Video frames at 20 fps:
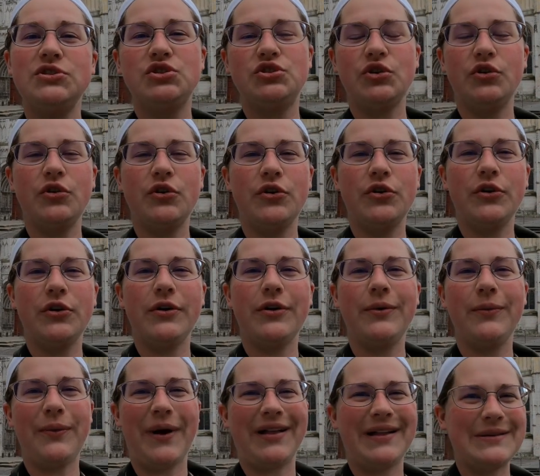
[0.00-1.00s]

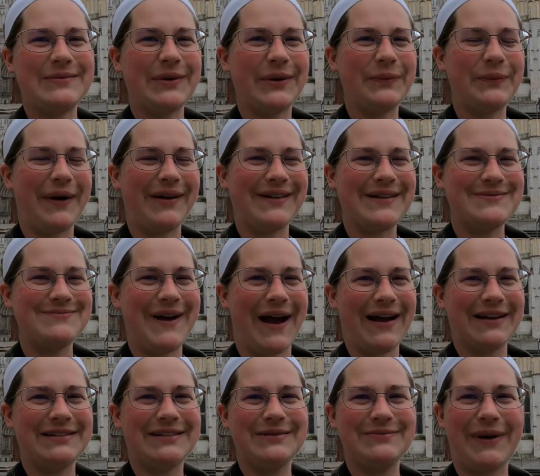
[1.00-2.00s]
Bonjour, welcome or welcome
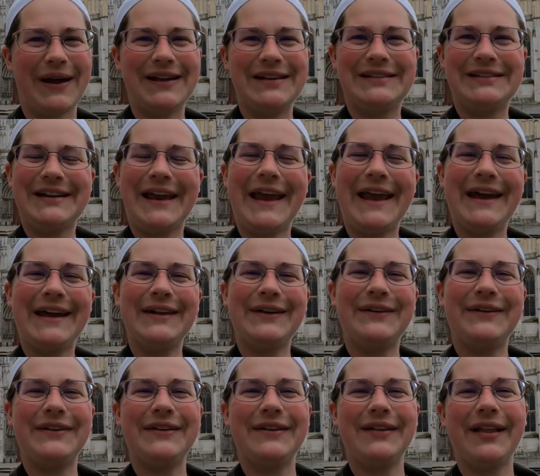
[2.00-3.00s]
back to my
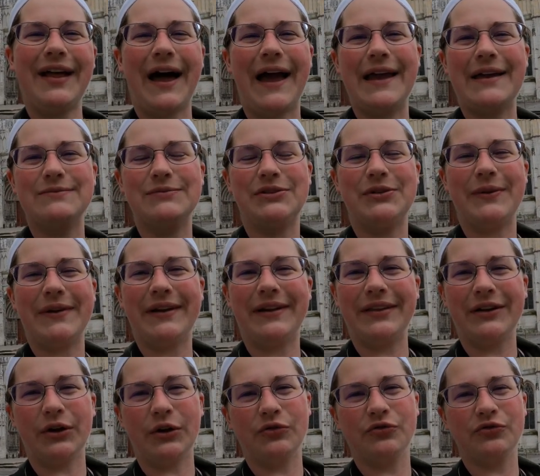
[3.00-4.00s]
channel. I am doing a
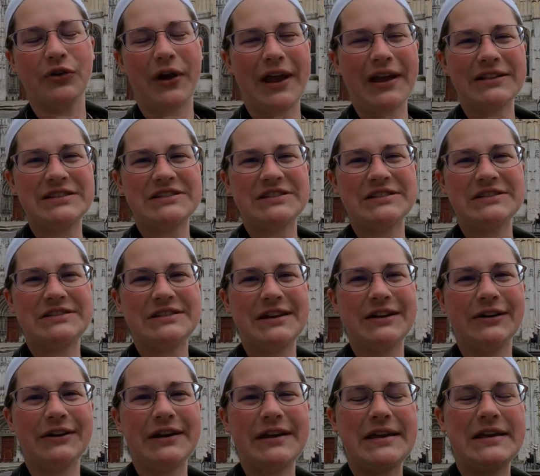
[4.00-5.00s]
little France
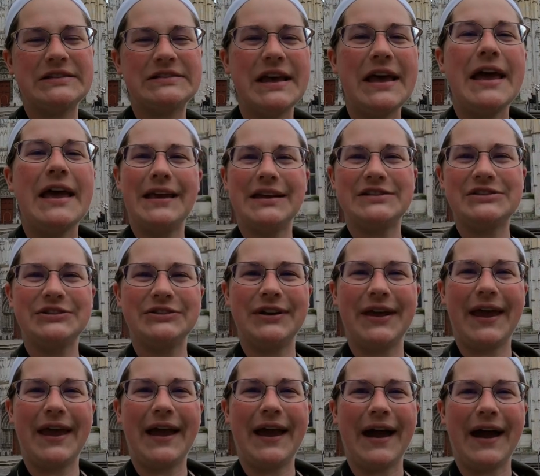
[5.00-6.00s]
series.
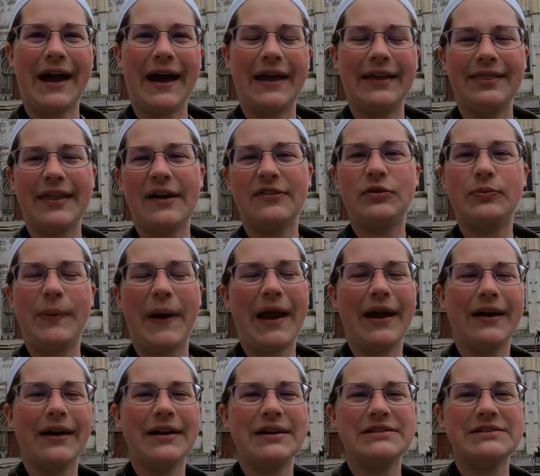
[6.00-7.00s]
Yesterday I left
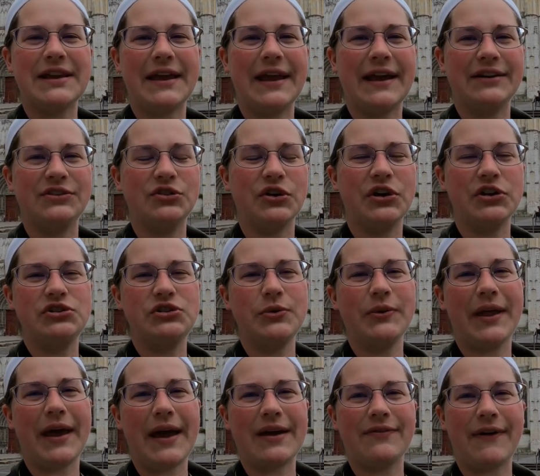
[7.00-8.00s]
Paris and took a
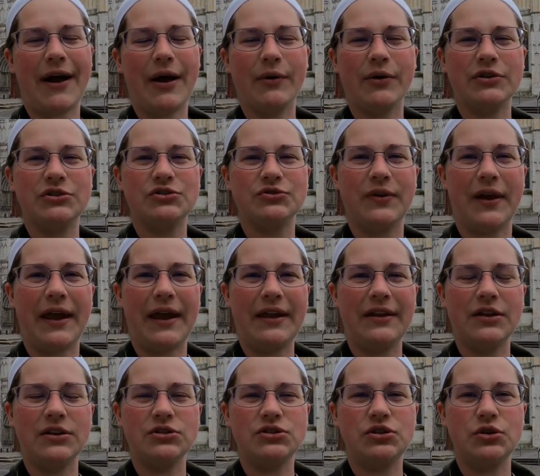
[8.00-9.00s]
2.5 hour
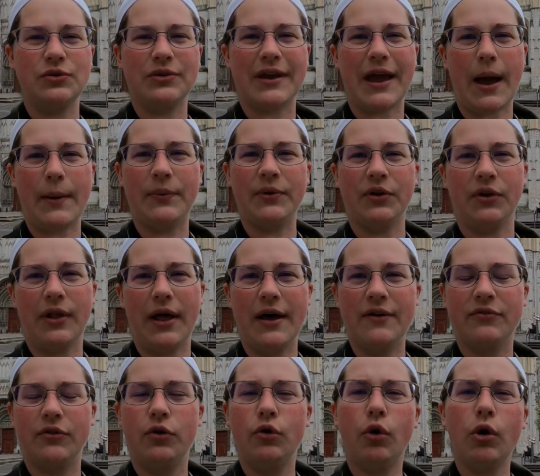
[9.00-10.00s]
train to the capital
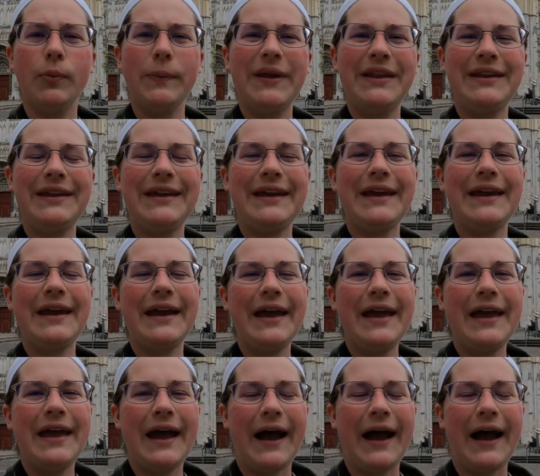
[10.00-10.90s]
of Normandy.